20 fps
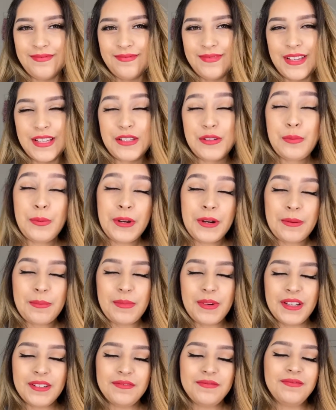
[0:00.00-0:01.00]
it's weird,
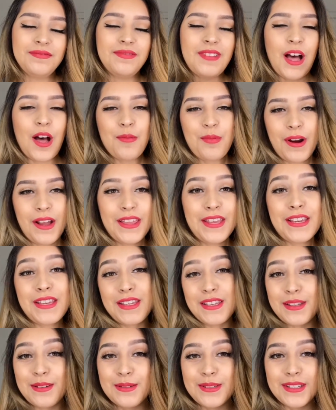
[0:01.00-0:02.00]
but I'll probably
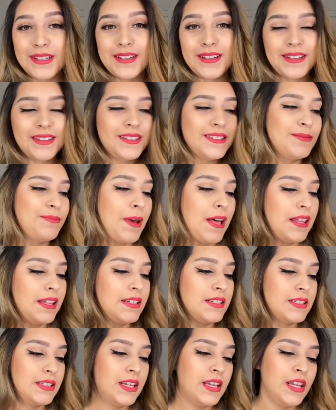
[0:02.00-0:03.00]
use it in this
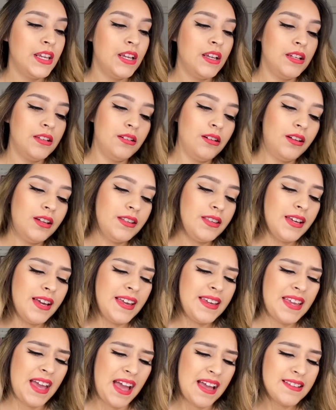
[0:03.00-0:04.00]
palette. The only thing
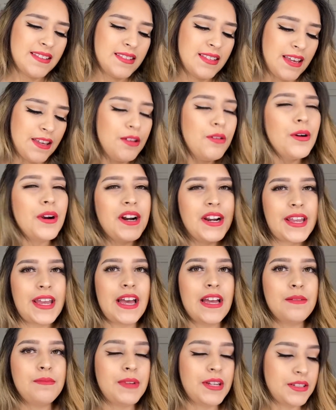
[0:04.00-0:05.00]
I can say though, or I
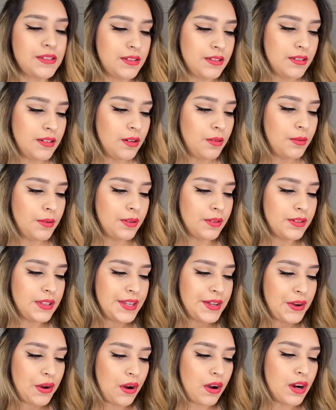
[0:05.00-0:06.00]
can mention though,
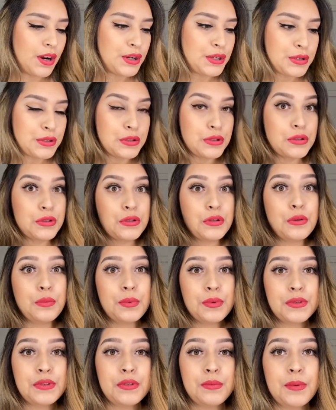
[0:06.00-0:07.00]
they are
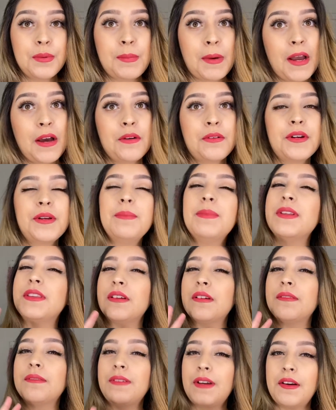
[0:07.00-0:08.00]
super powdery, but
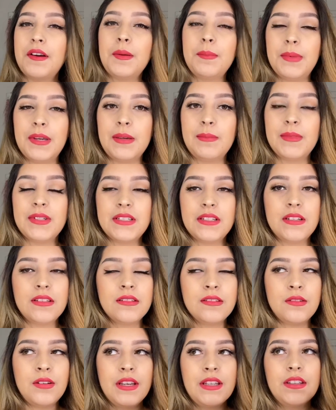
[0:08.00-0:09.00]
they're very pigmented.
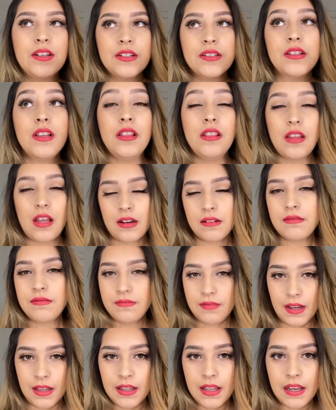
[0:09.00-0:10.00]
So like there's a lot of
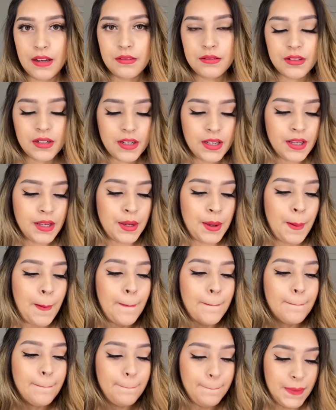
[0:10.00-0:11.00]
fallout,
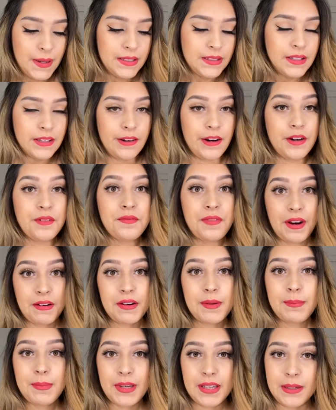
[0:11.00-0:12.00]
but they are
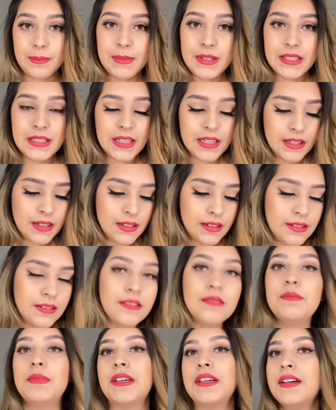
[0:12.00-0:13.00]
very pigmented
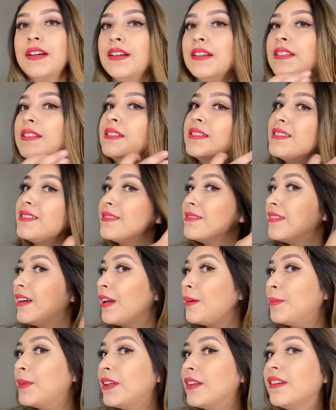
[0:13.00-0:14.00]
because,
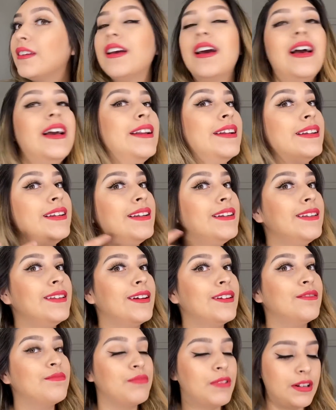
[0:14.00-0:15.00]
I mean, I didn't need a
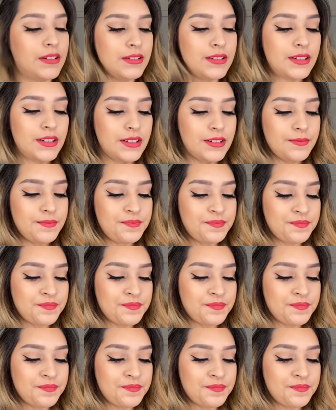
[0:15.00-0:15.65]
lot of bronzer